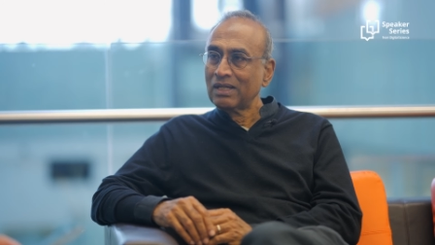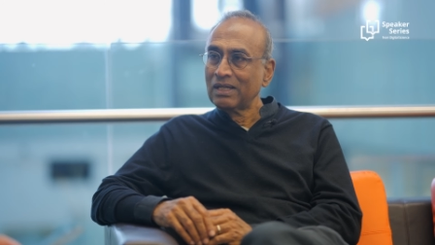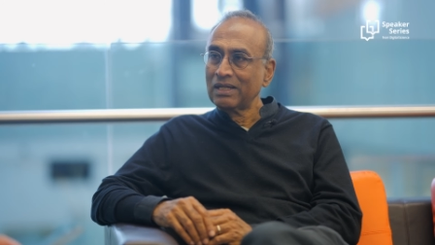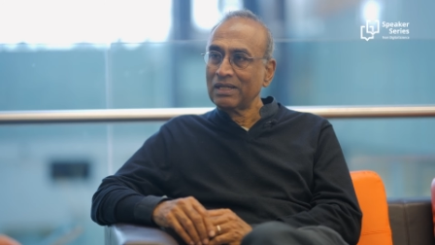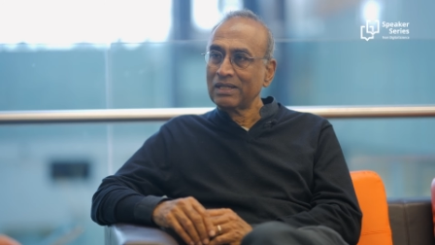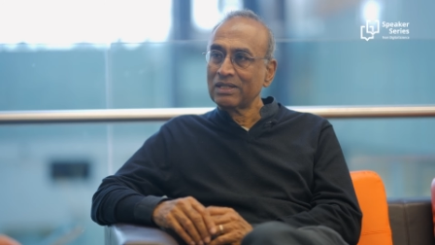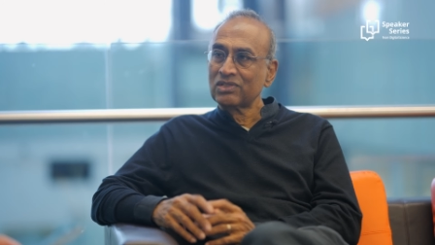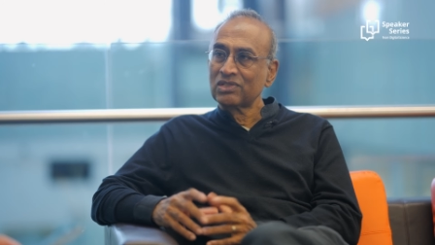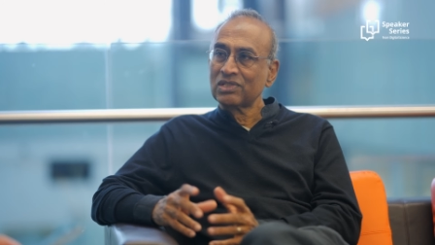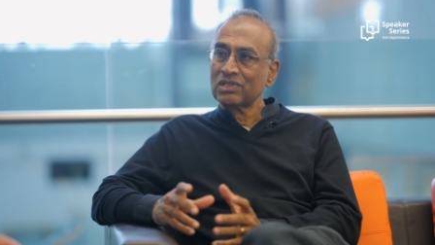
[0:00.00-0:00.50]

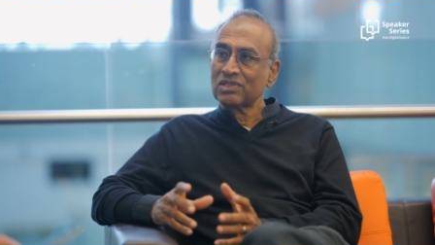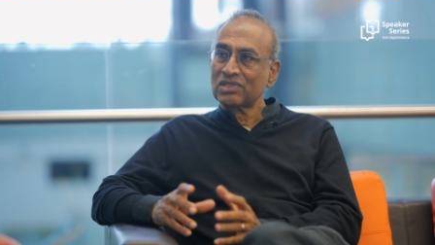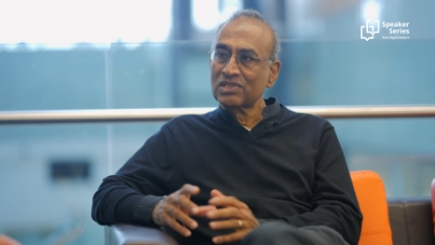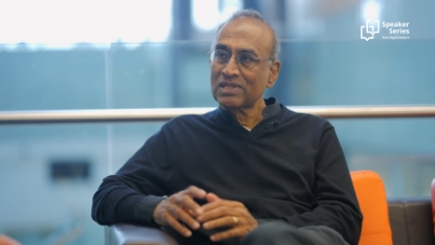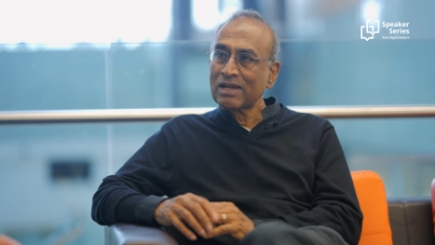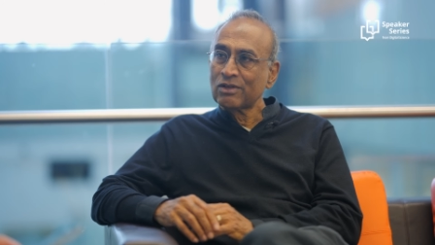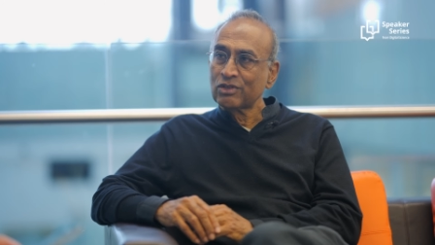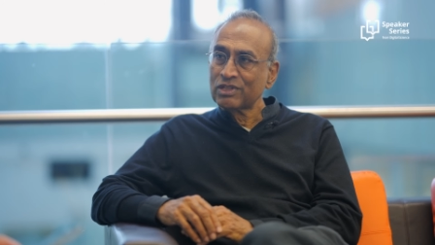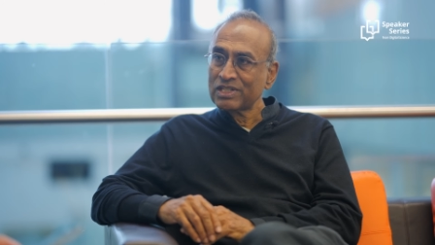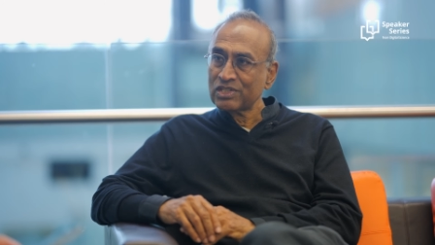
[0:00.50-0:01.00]
uh, it's in
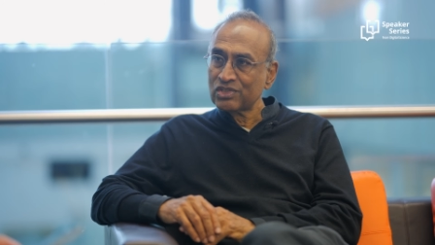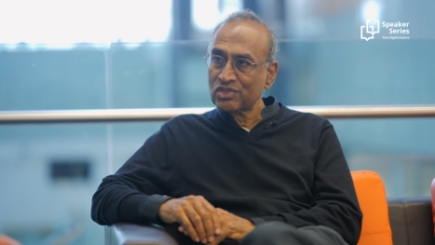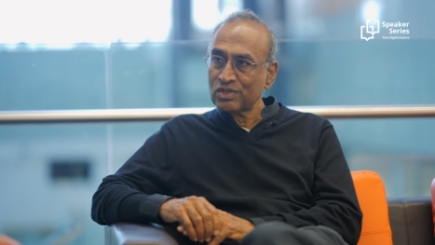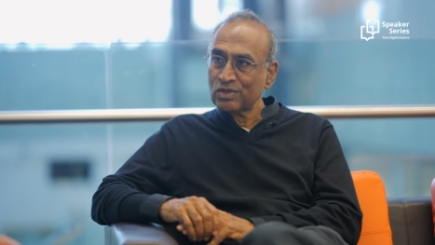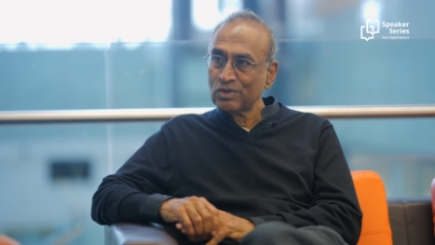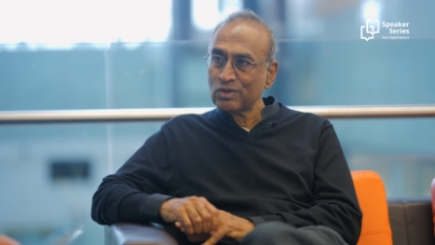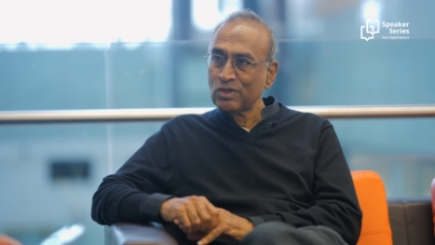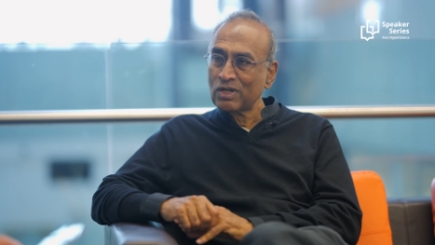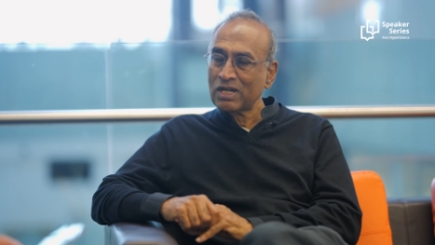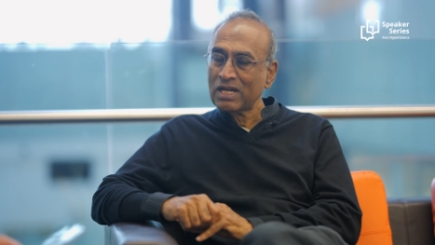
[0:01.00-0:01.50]

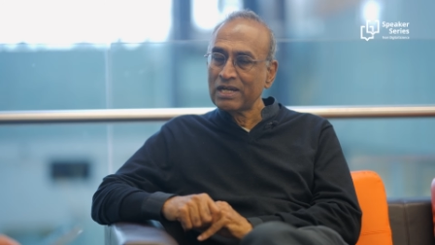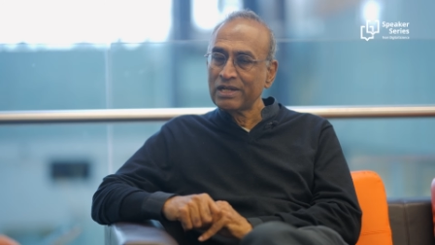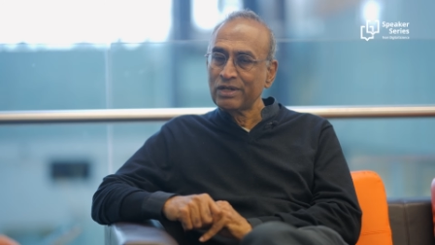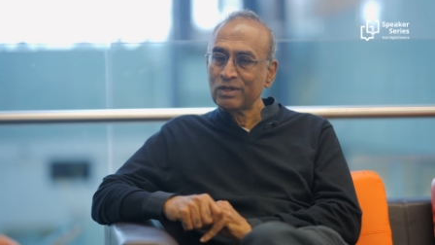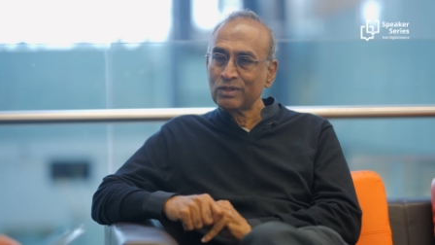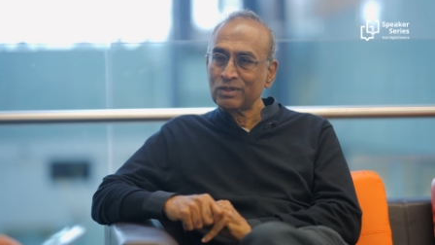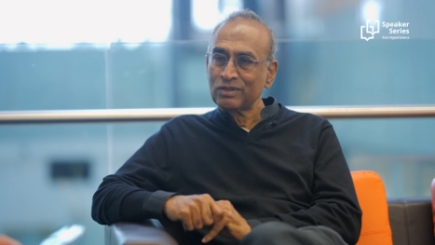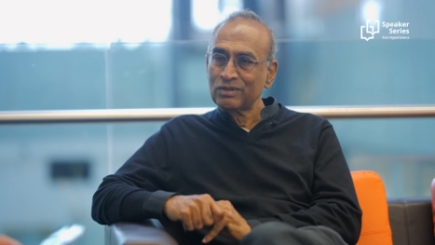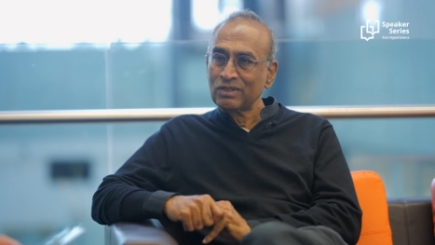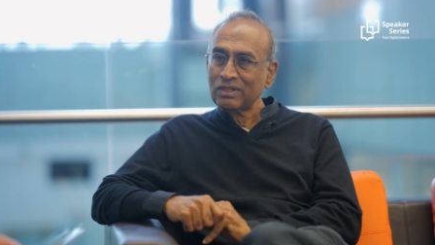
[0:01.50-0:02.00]
southeastern
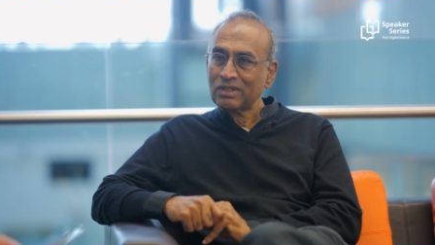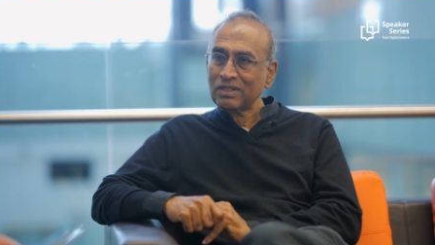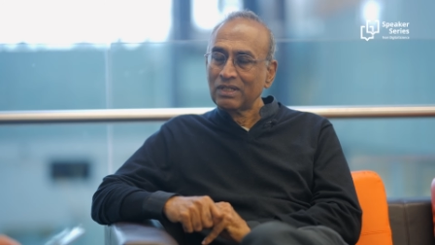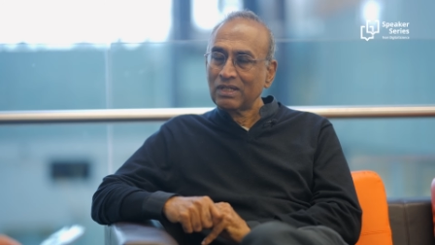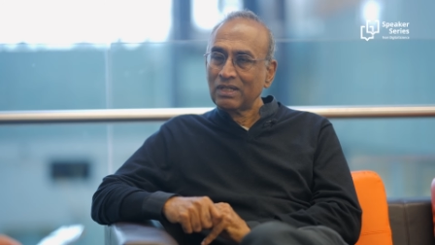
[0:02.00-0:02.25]
Ohio,